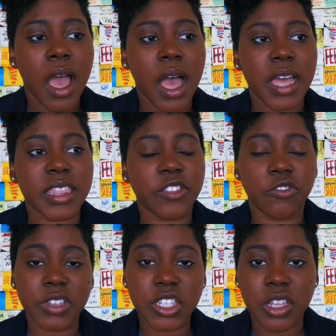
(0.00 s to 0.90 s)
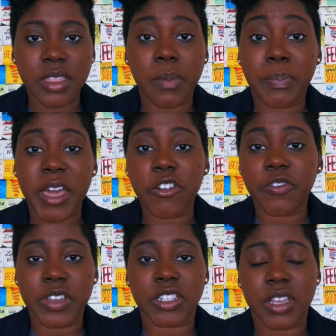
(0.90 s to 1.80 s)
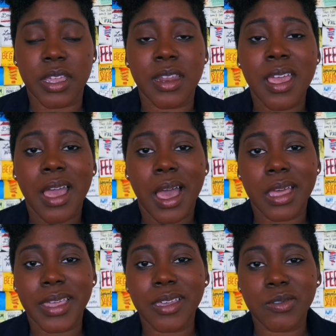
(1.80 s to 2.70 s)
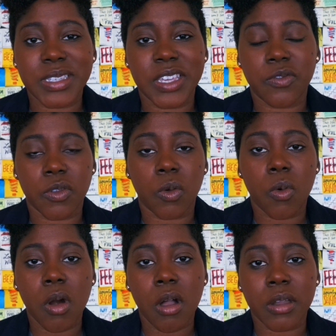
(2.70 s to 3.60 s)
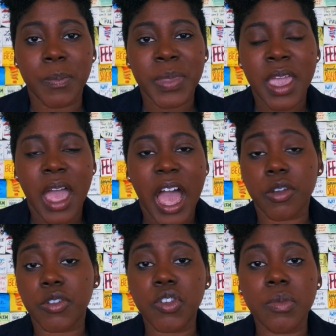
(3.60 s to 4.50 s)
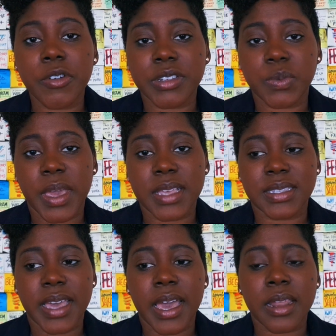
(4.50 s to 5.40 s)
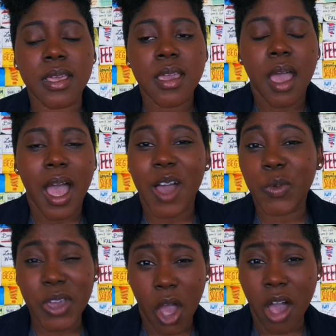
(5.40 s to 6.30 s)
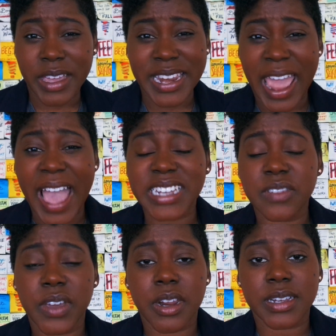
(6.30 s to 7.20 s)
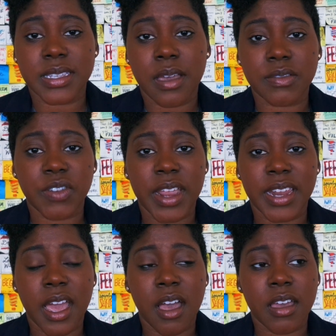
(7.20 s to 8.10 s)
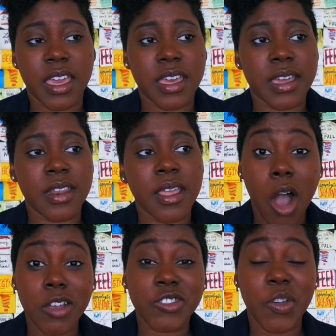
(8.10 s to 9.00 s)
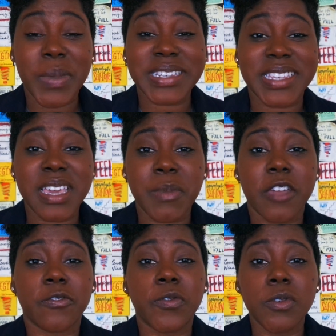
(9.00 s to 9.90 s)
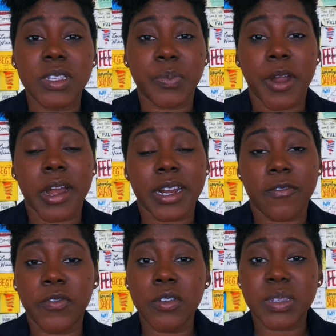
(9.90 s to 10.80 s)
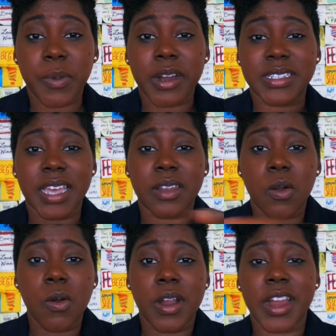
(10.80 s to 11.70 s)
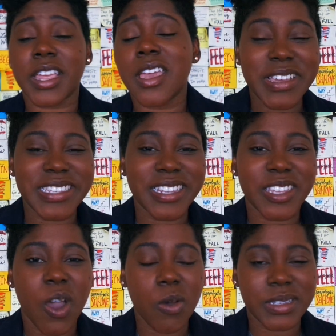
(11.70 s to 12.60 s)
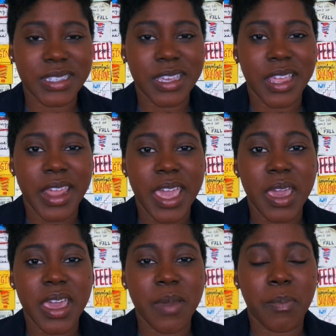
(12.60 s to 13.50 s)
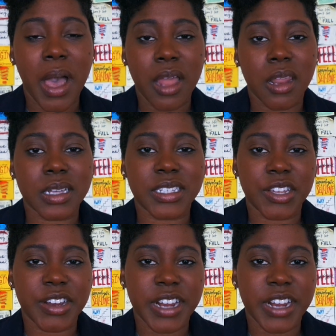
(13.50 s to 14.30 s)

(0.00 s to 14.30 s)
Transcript: uh, the vision, the better vision uh, that you see for the world. There are numerous ways that uh, we all can activate ourselves right now. And also, my team at FoodSpark, foodspark.org, recently hosted a potluck dinner